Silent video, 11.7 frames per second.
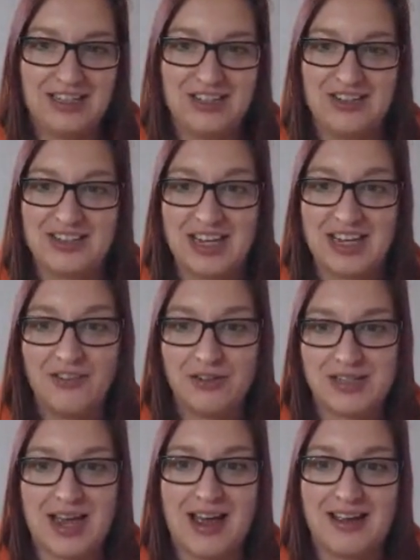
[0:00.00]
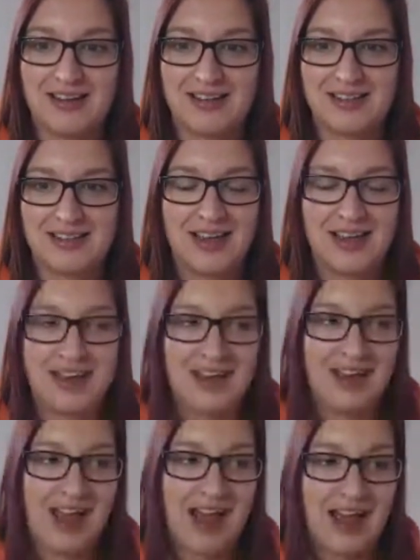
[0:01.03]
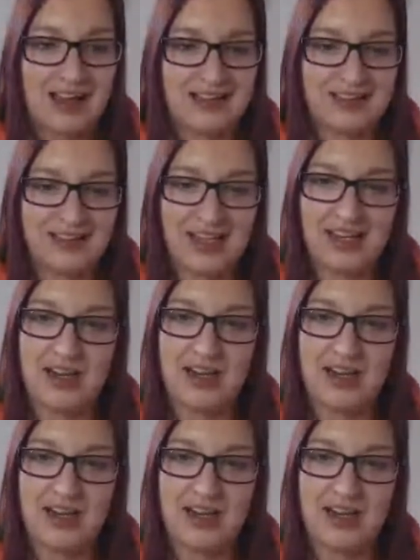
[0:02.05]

They should save you tax and they can